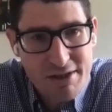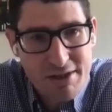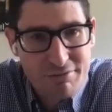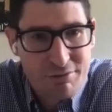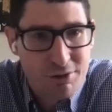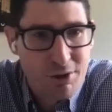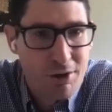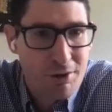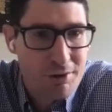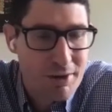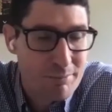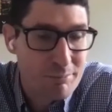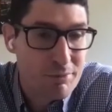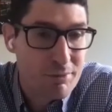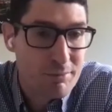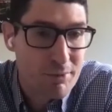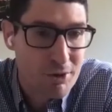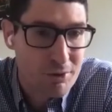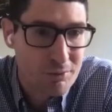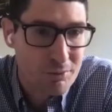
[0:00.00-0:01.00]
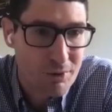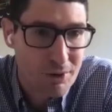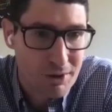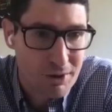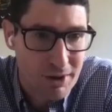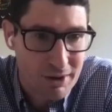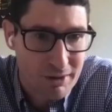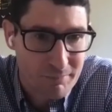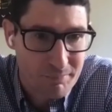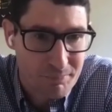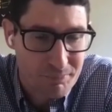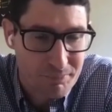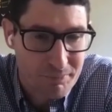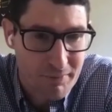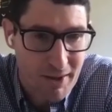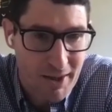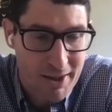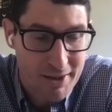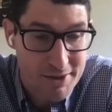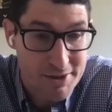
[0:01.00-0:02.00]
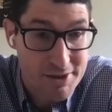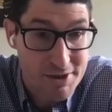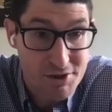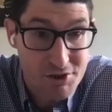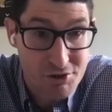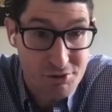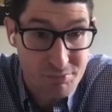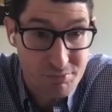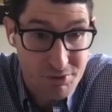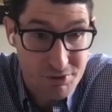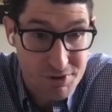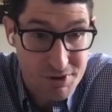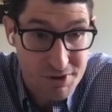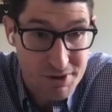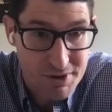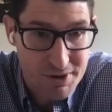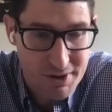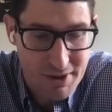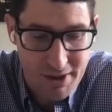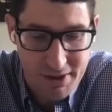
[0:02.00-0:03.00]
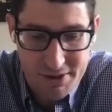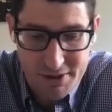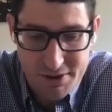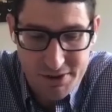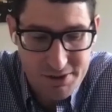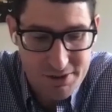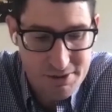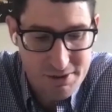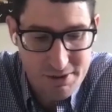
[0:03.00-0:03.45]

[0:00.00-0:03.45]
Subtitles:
have grown up remote working and distributed, and